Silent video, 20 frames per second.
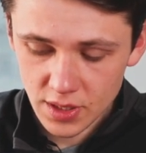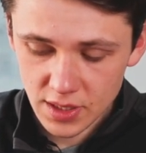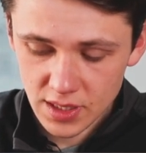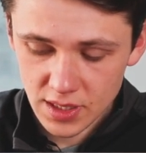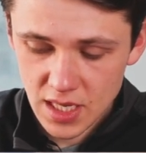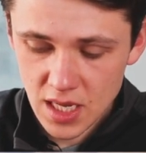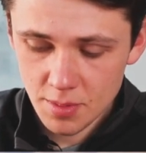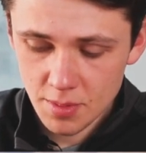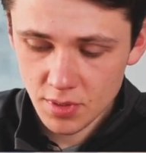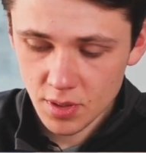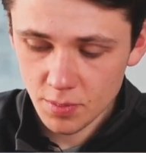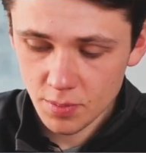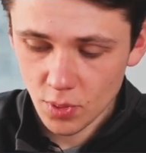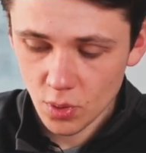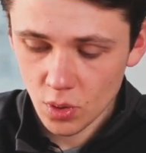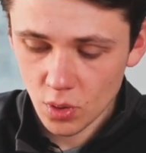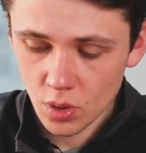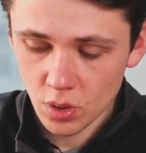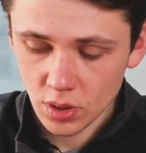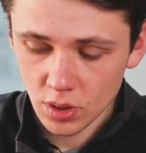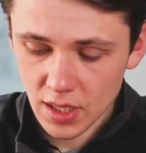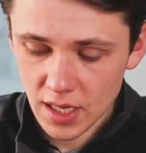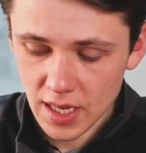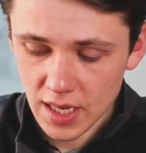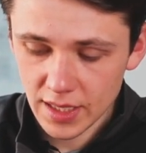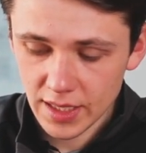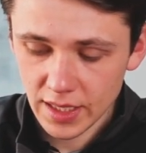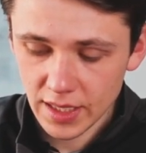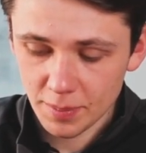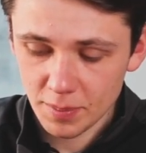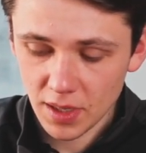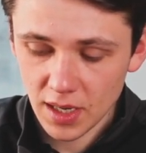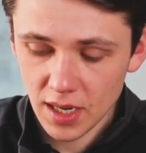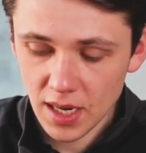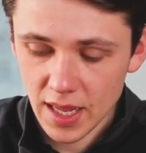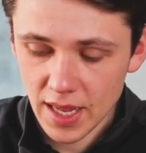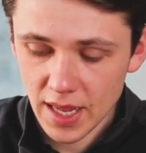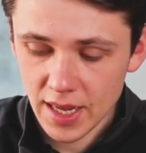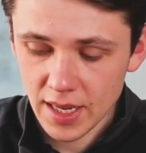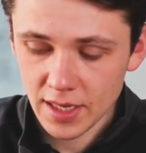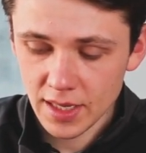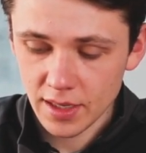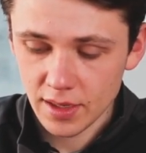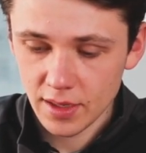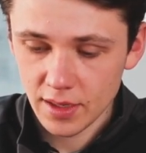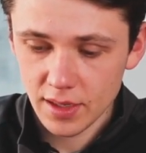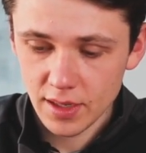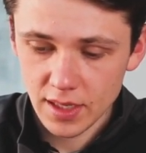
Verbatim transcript: is keeping the ball and then playing